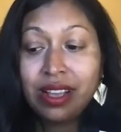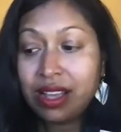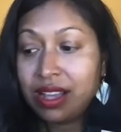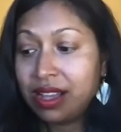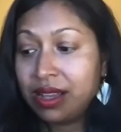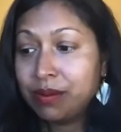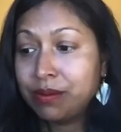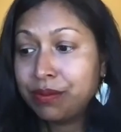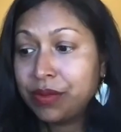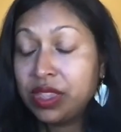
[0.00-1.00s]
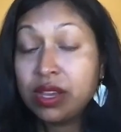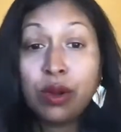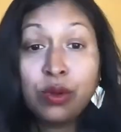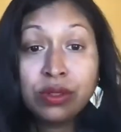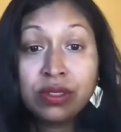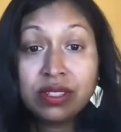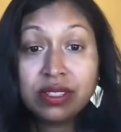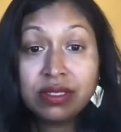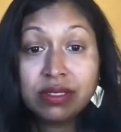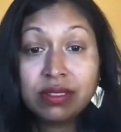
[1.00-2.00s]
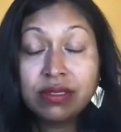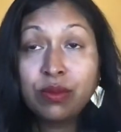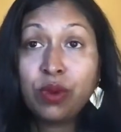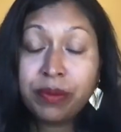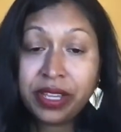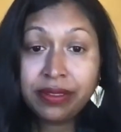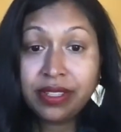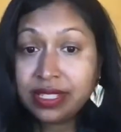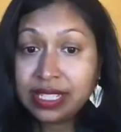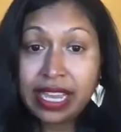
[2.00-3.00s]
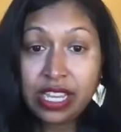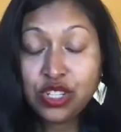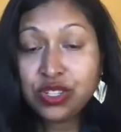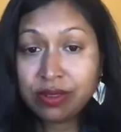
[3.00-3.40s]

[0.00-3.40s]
the old woman, the sage.